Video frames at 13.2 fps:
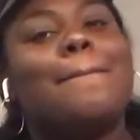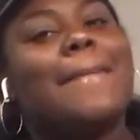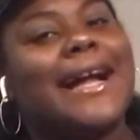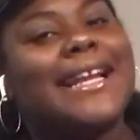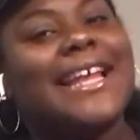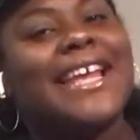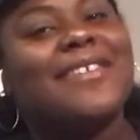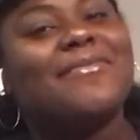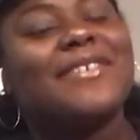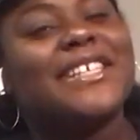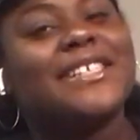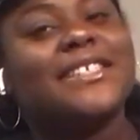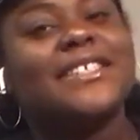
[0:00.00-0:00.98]
My name
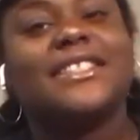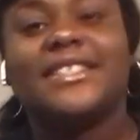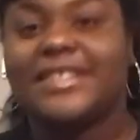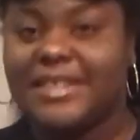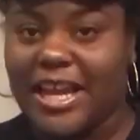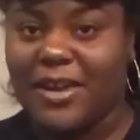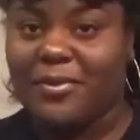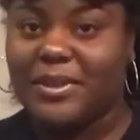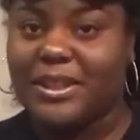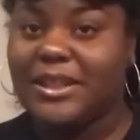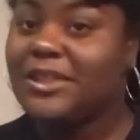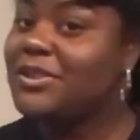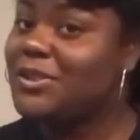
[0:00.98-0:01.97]
is
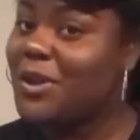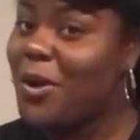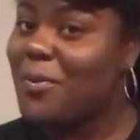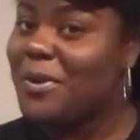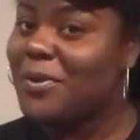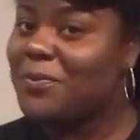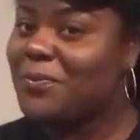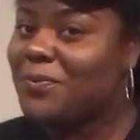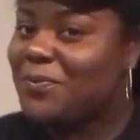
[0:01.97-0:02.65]
Jacqueline Tolbert.